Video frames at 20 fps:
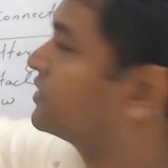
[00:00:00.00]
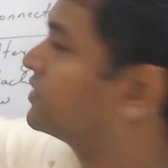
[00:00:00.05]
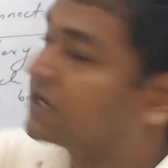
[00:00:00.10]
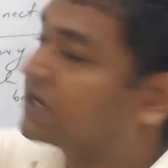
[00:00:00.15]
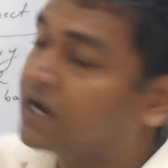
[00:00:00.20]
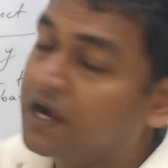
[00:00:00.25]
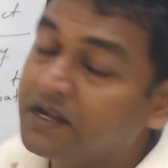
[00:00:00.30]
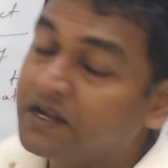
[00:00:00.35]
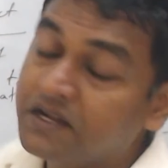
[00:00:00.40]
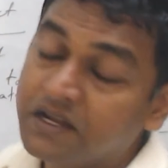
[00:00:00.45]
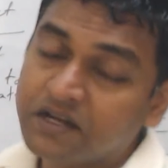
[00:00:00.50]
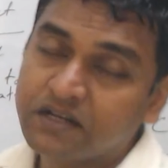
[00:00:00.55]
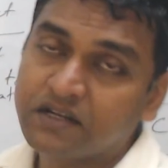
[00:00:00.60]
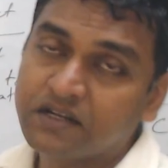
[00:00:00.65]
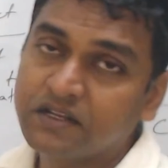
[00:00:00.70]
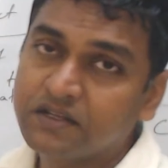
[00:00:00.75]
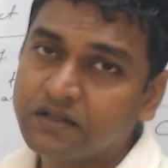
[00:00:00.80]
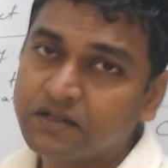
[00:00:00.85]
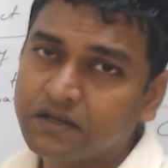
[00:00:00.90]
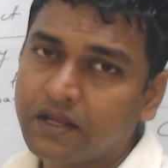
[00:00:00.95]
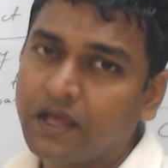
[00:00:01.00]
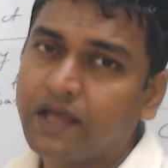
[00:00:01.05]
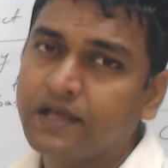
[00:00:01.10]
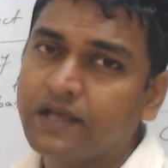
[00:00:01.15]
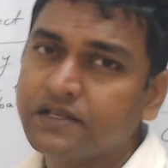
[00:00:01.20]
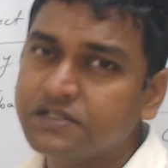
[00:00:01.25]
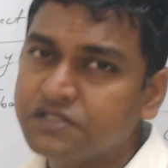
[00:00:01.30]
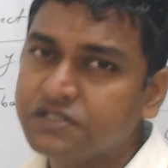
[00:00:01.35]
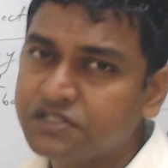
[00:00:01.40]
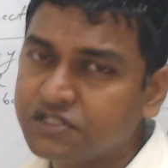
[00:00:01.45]
conductor
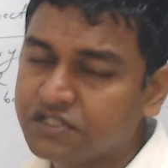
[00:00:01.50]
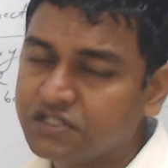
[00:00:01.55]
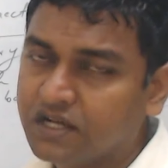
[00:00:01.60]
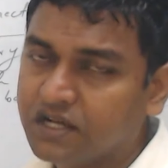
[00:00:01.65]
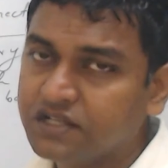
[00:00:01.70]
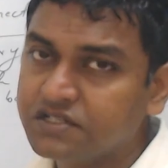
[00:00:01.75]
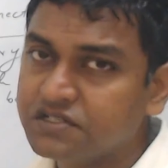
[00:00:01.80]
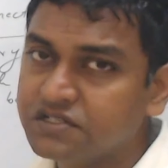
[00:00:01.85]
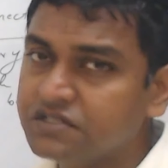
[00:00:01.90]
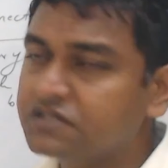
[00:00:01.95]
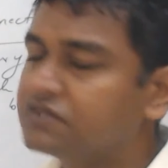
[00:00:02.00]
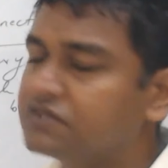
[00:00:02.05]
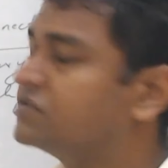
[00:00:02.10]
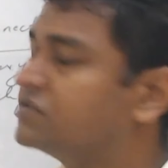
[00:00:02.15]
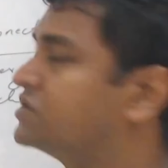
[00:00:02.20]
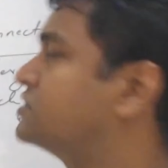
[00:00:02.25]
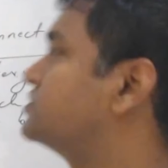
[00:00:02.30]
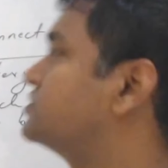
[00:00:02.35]
has charges, which is